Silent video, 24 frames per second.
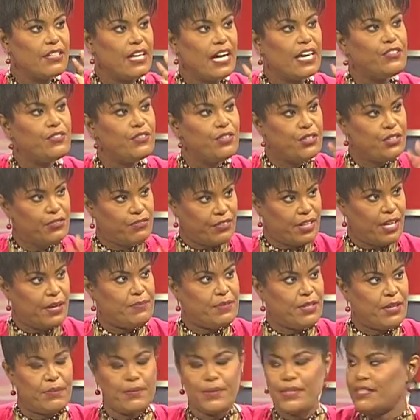I know you've come
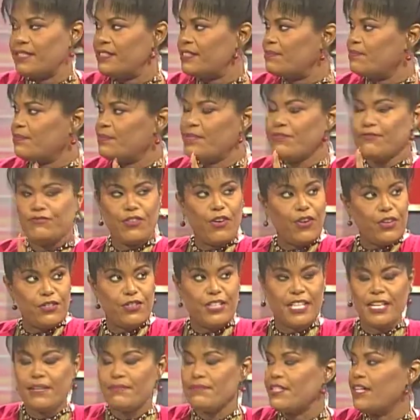down, but yes. before you
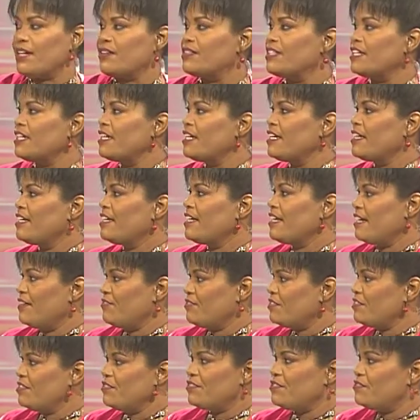came down, have
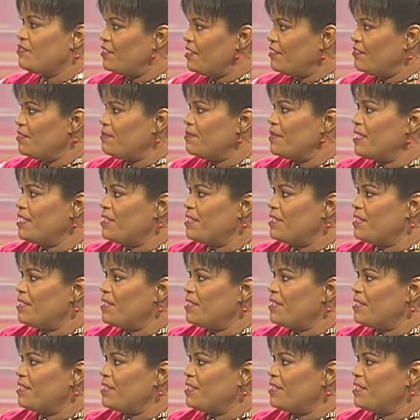you have ever been?